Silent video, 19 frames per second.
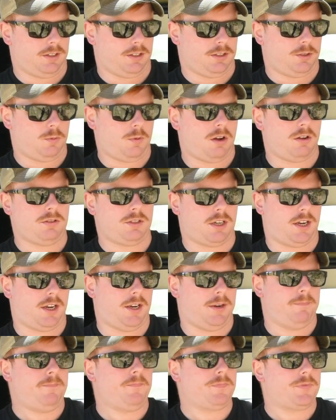dwell
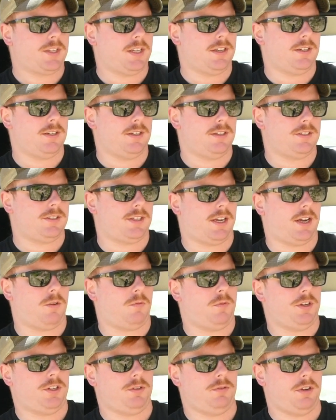time is that
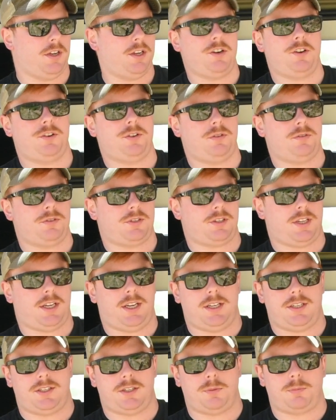when you introduce
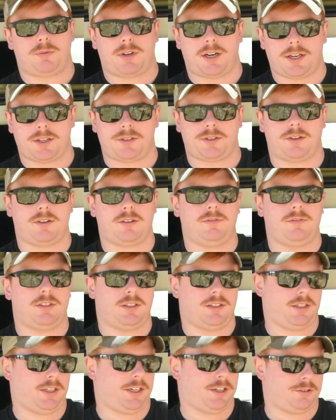a suppressor,
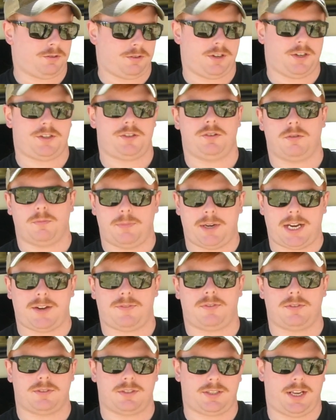like a traditional
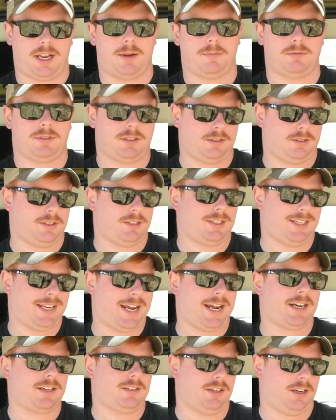baffle
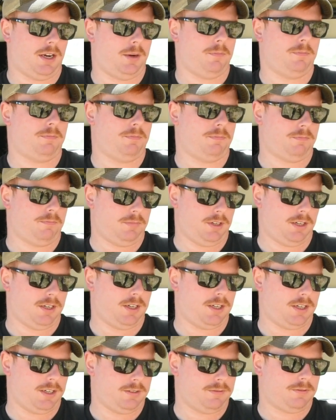stack type
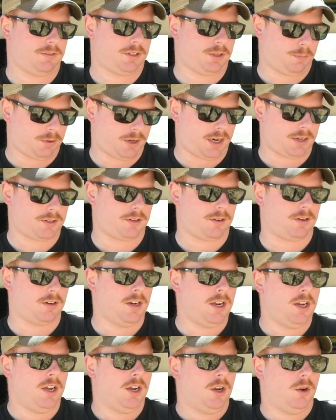suppressor,
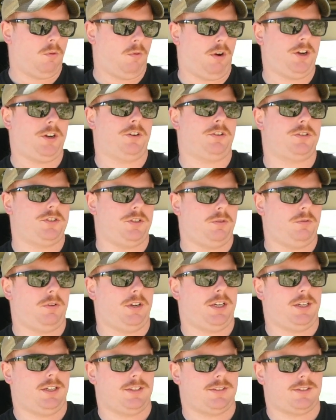what you're
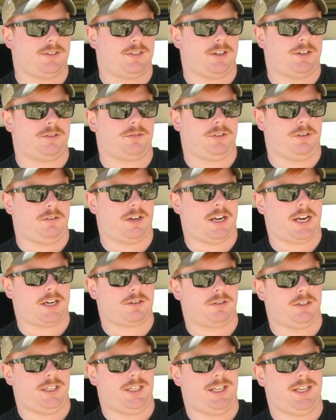doing is essentially you're
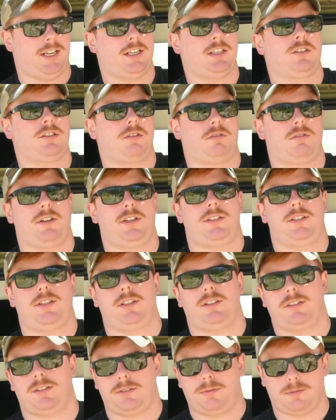actually
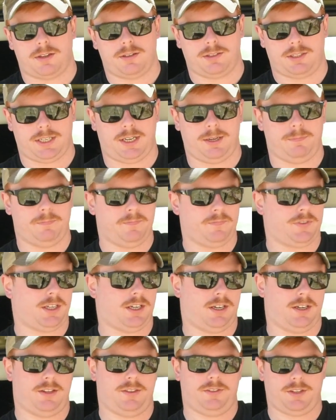increasing the dwell time
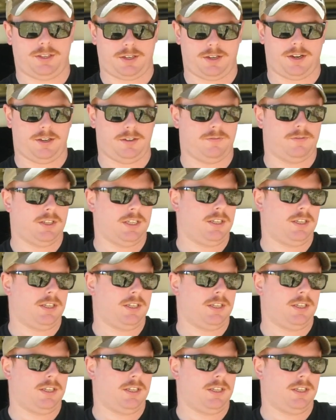on the gun.